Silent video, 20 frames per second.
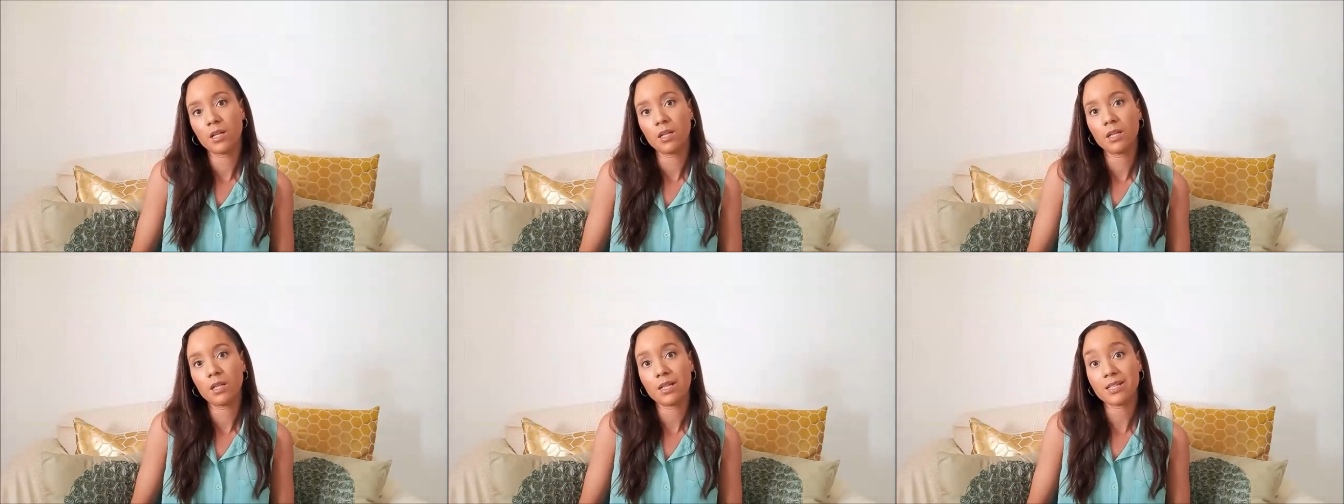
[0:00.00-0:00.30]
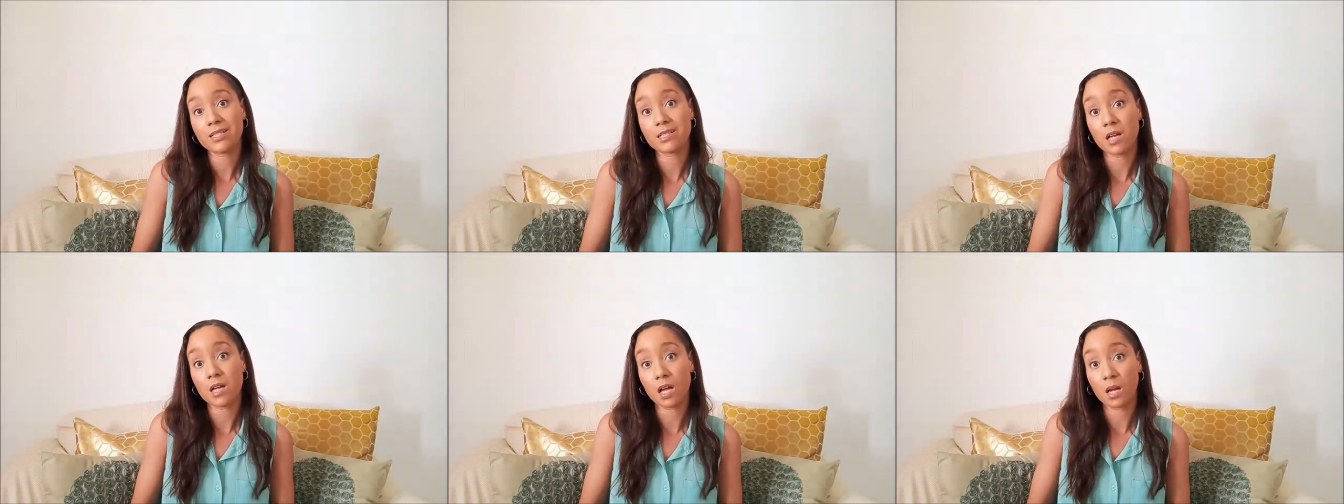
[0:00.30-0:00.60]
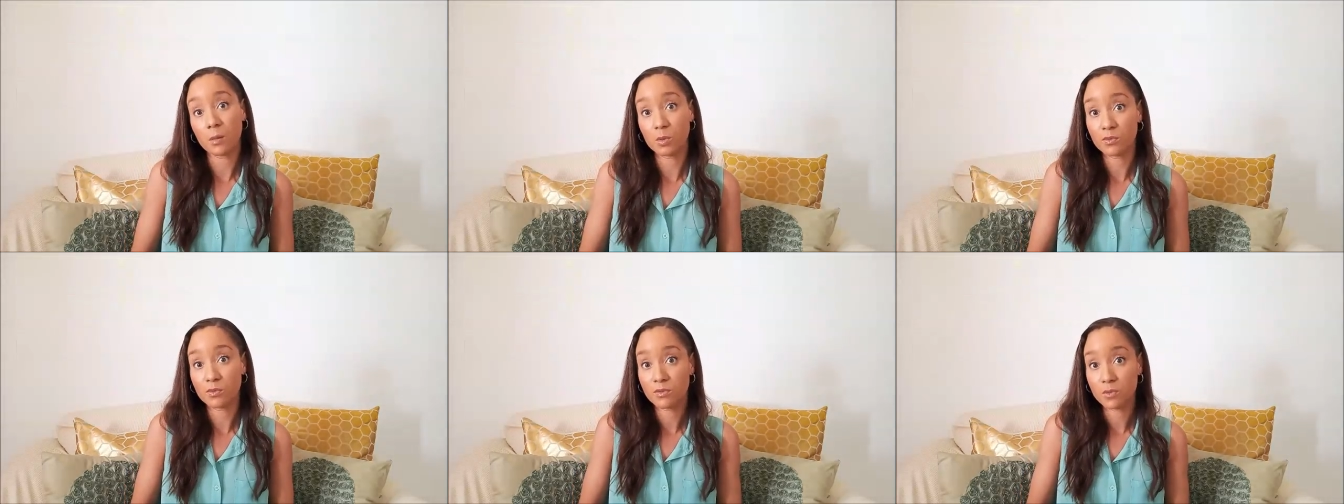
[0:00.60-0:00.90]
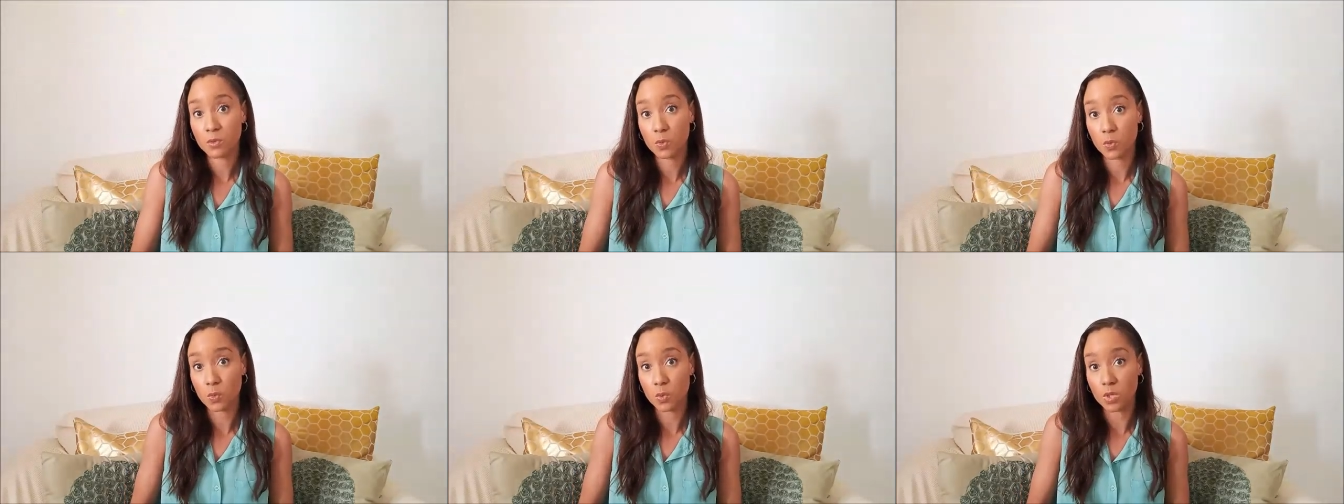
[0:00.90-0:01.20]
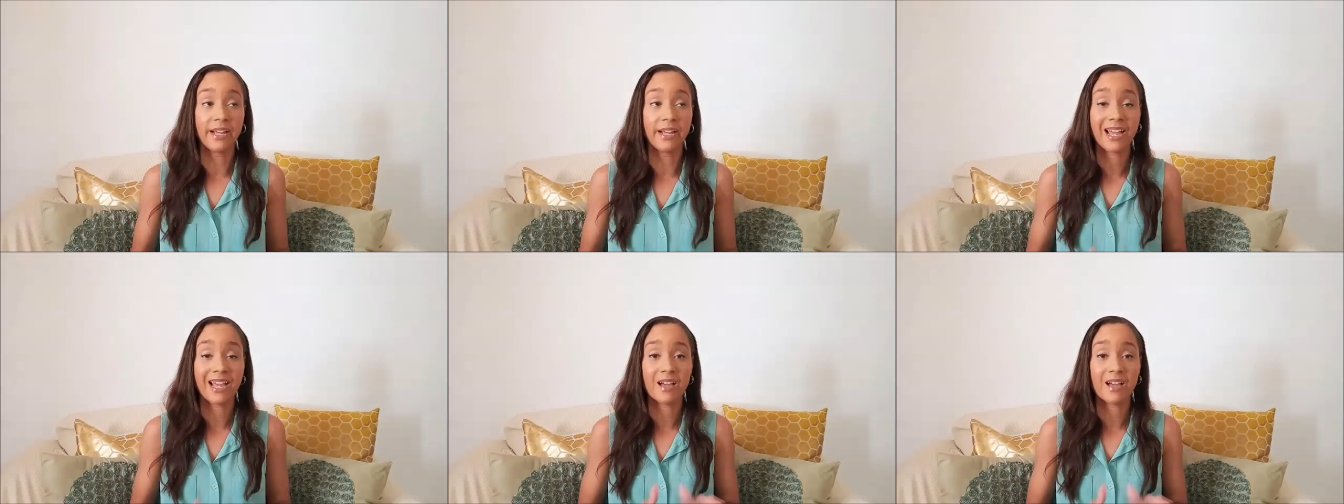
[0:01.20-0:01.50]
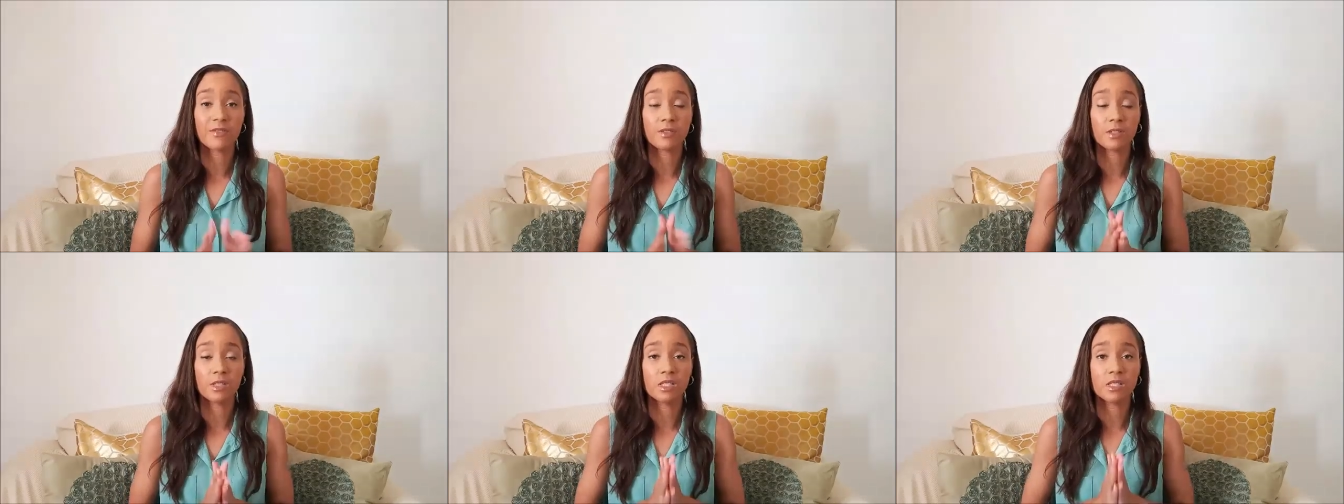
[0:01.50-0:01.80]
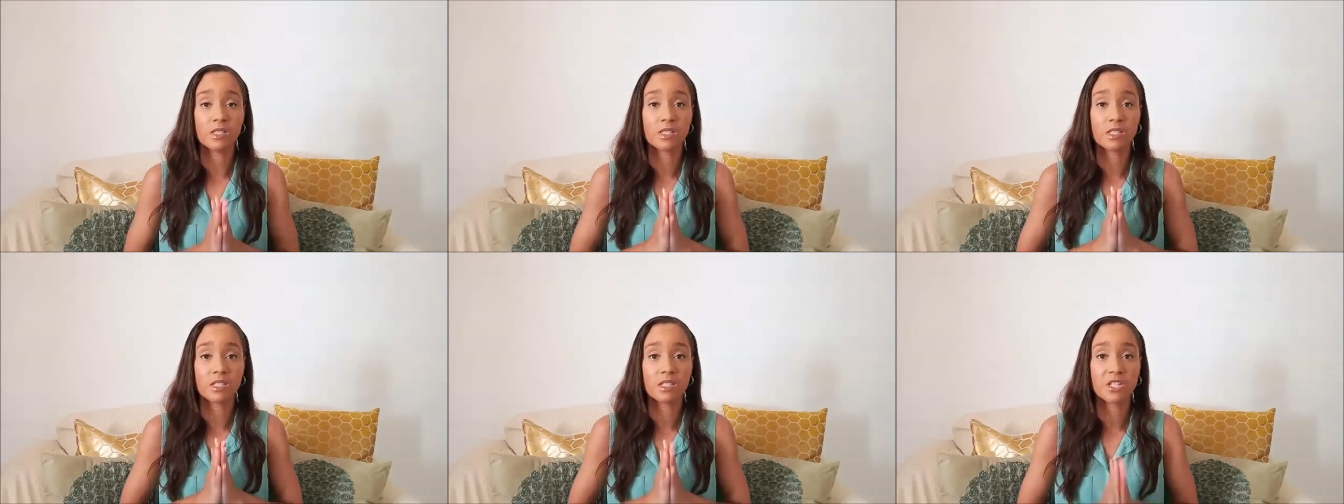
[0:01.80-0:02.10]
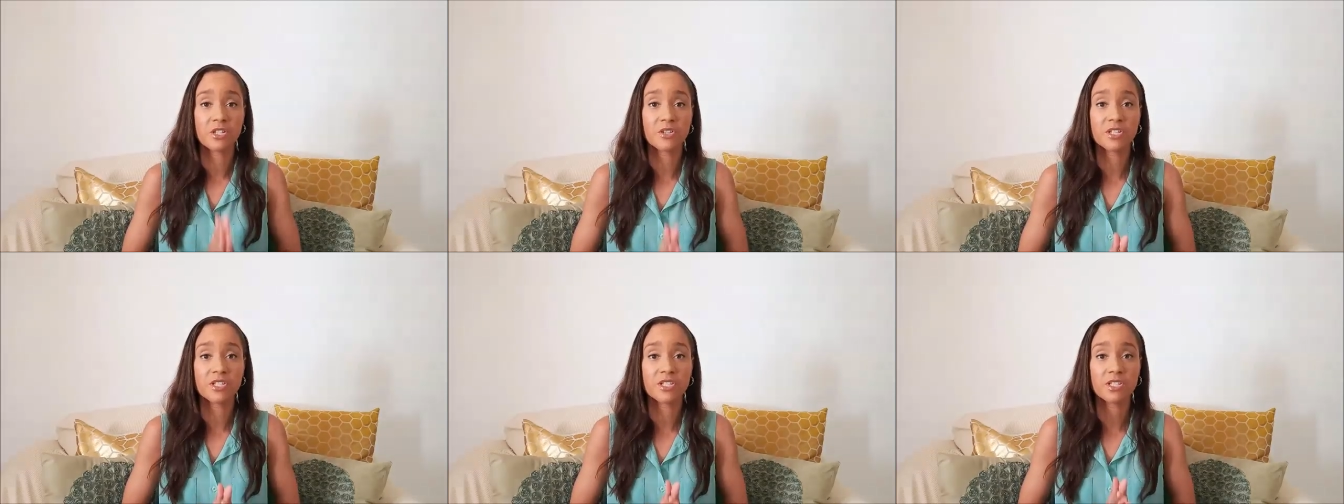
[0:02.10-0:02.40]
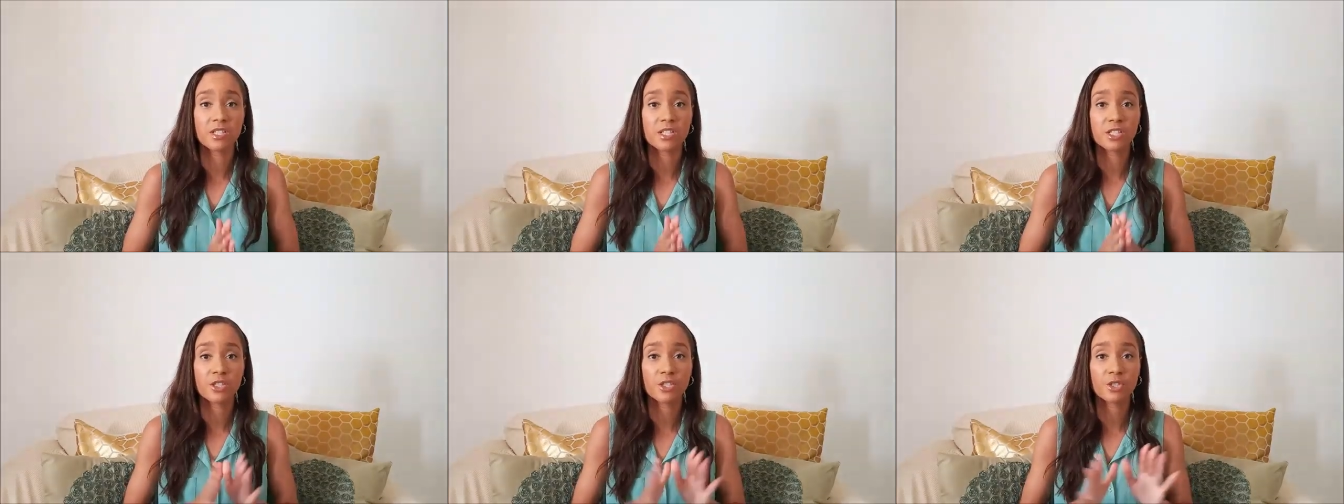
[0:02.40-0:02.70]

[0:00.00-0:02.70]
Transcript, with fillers: Let's talk about food. I have a seriously